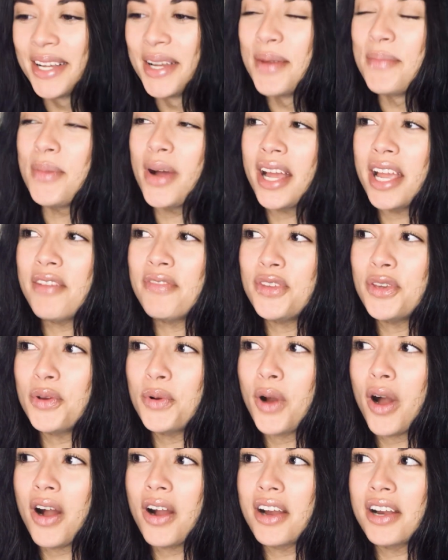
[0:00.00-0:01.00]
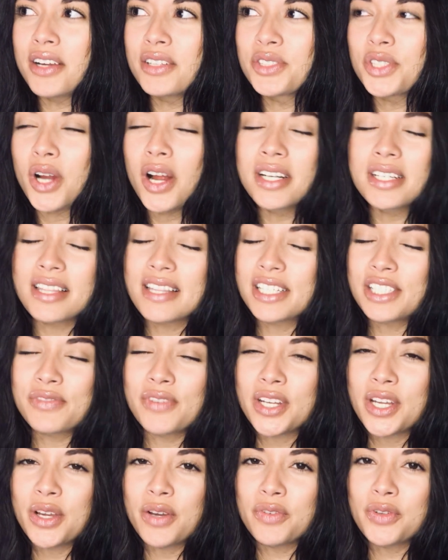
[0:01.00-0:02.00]
But if you are drawn to this
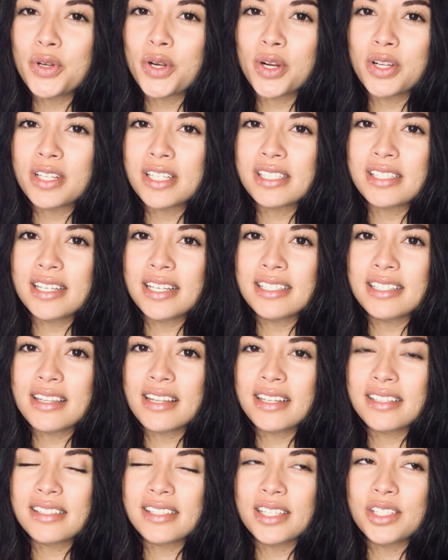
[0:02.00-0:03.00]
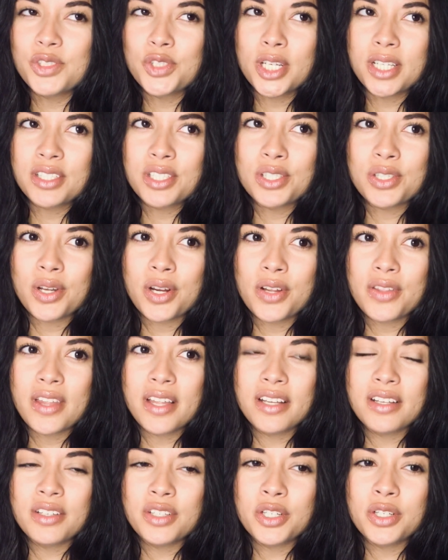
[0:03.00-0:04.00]
video, if you are listening to this, then chances are
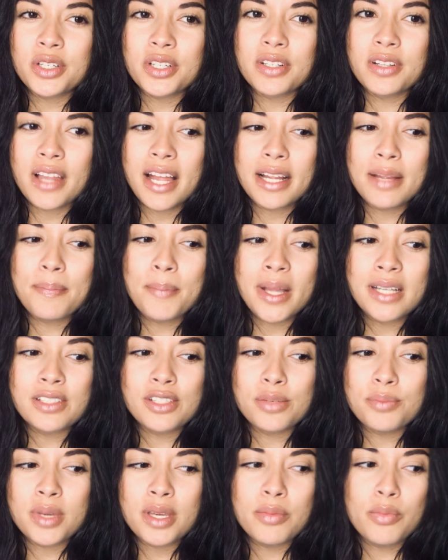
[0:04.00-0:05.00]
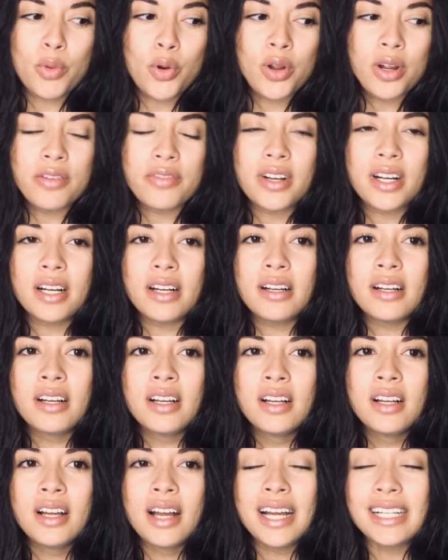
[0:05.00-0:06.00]
that you're, like, meant to be more of a
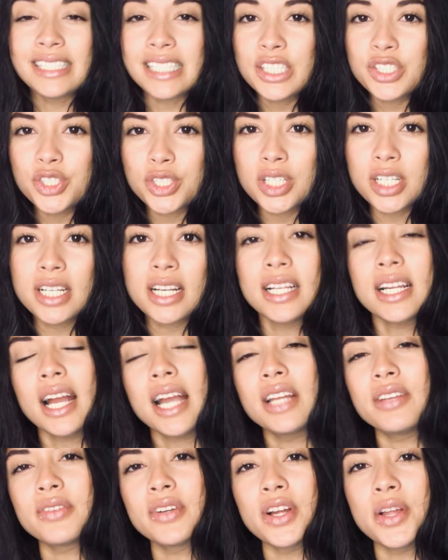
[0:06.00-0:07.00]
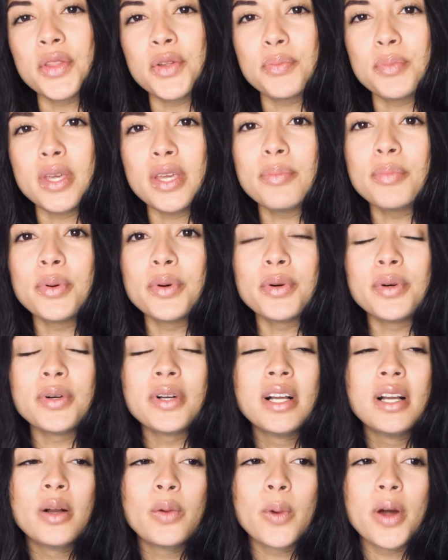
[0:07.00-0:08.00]
a teacher and a guide for other people,
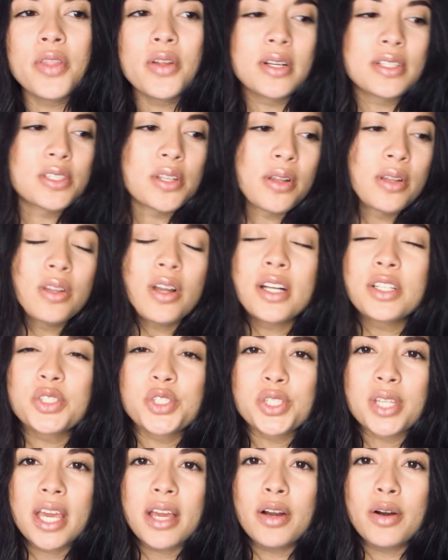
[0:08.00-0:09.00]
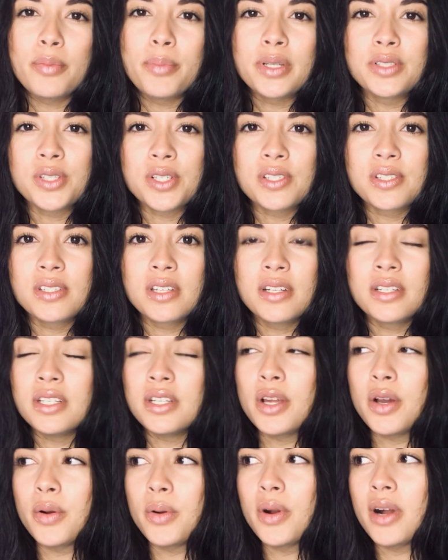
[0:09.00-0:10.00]
whether it's on large scale, but just, you
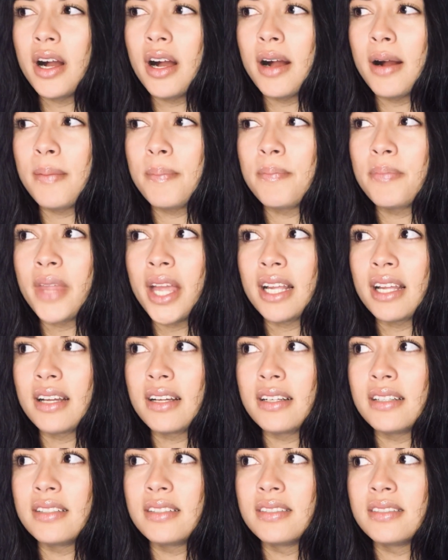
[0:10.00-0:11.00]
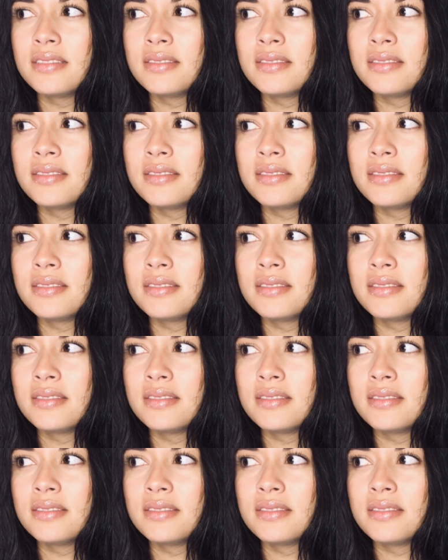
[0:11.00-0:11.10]
know, um, like a,